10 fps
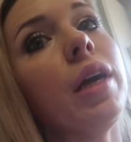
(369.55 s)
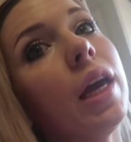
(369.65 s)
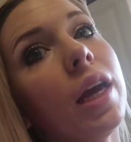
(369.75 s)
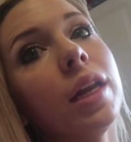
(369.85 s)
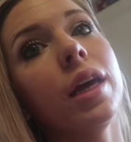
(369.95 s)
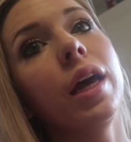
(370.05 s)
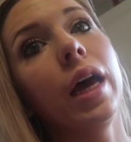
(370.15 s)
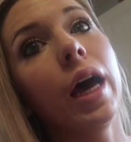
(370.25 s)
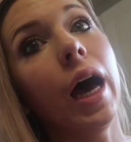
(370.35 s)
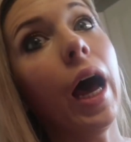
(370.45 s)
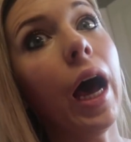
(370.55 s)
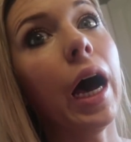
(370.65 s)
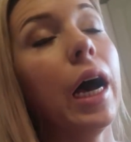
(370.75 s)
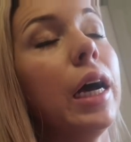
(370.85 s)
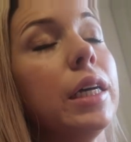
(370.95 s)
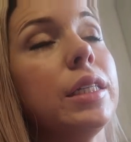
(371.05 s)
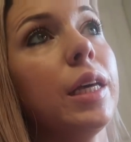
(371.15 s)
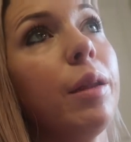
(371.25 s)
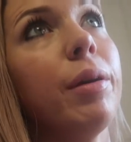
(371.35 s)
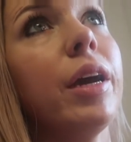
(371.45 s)
weekend. Ah,
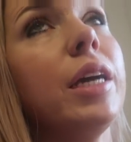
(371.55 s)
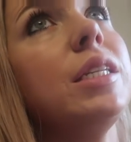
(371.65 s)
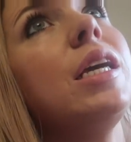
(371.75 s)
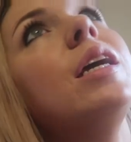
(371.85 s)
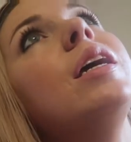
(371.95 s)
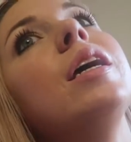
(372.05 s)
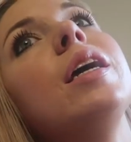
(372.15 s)
it's gonna be crazy.